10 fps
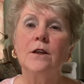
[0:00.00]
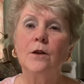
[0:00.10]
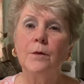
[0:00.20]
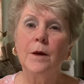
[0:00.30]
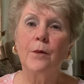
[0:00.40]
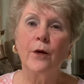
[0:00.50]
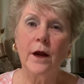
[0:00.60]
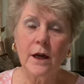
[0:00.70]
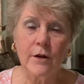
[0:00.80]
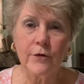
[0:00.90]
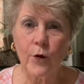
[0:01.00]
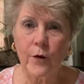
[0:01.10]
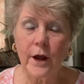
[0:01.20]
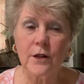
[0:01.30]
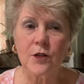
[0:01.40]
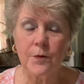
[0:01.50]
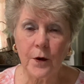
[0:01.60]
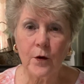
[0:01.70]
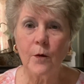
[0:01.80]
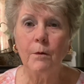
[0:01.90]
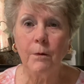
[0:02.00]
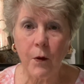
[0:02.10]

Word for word: to be praying for that spirit of